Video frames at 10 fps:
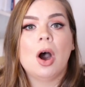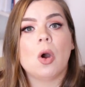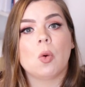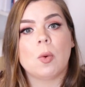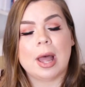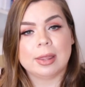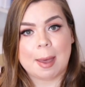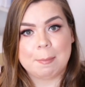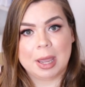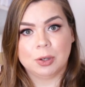around
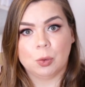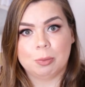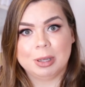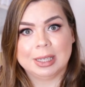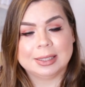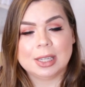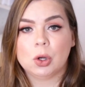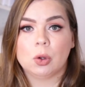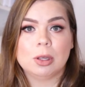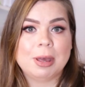that manual, because then
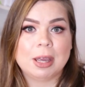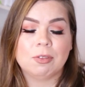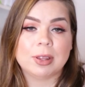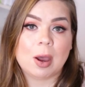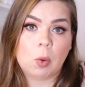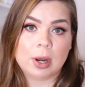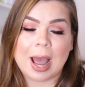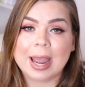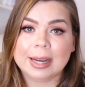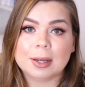you're only paying for that one
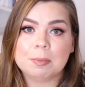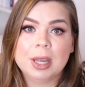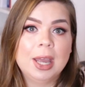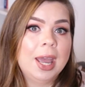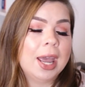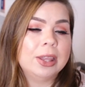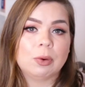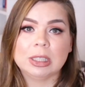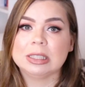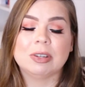item and the
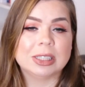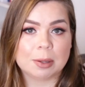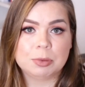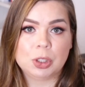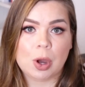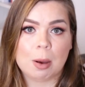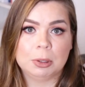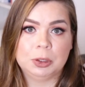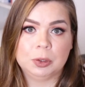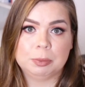rest of it is up to you how
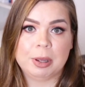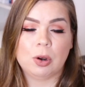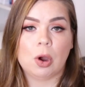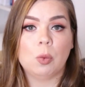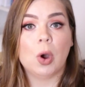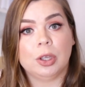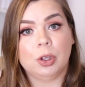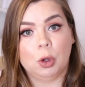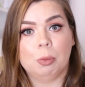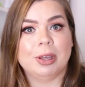much you spend on
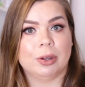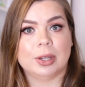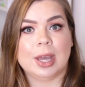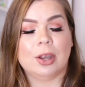you build.